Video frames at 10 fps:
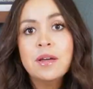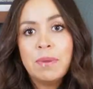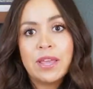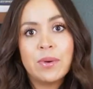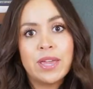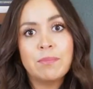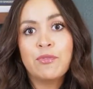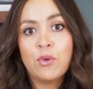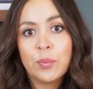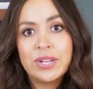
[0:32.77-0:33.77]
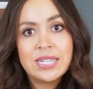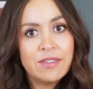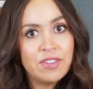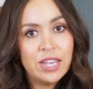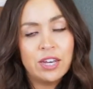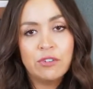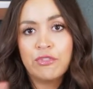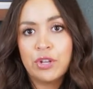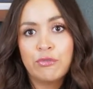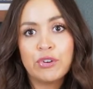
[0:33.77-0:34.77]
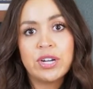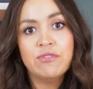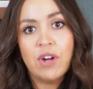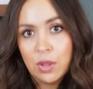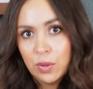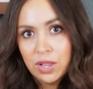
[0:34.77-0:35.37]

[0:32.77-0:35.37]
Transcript: By the way, before we dive in, feel free to follow